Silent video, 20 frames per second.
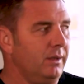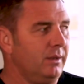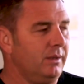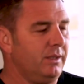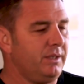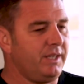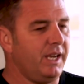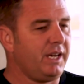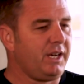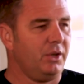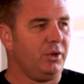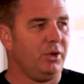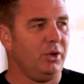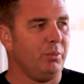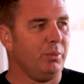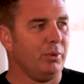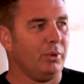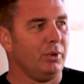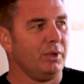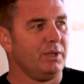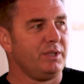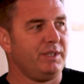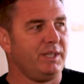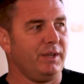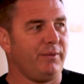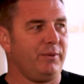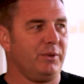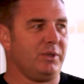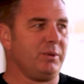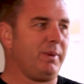the second new ball is
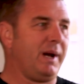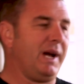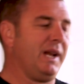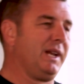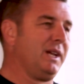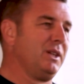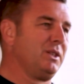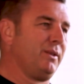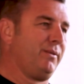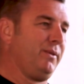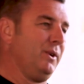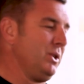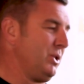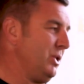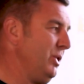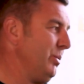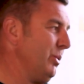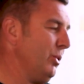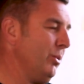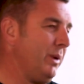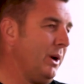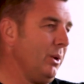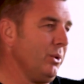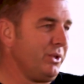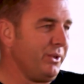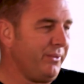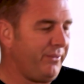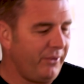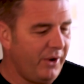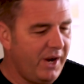different to batting against the first new ball.
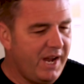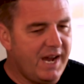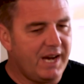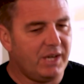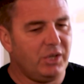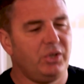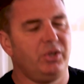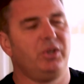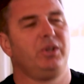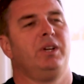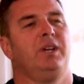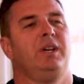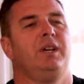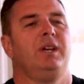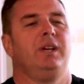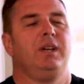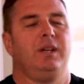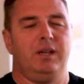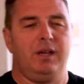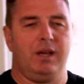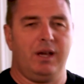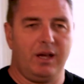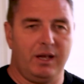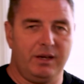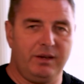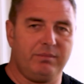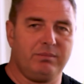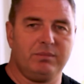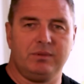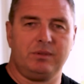Bowlers are fresh.
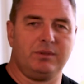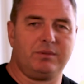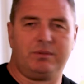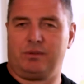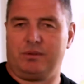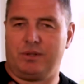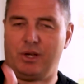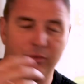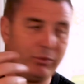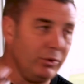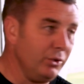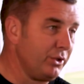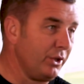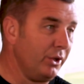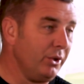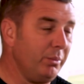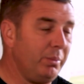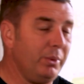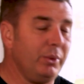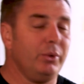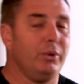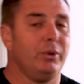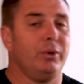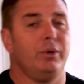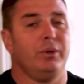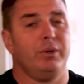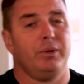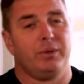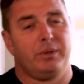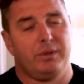There's no runs on the
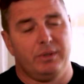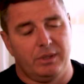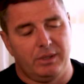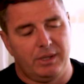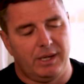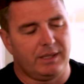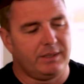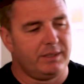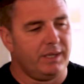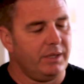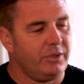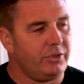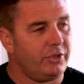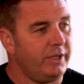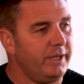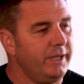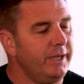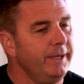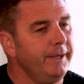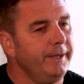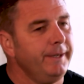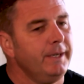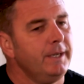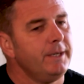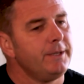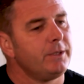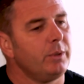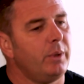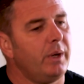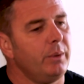board, etc.
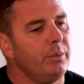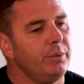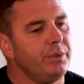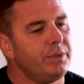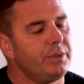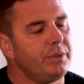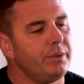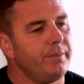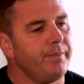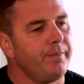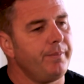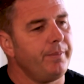So I was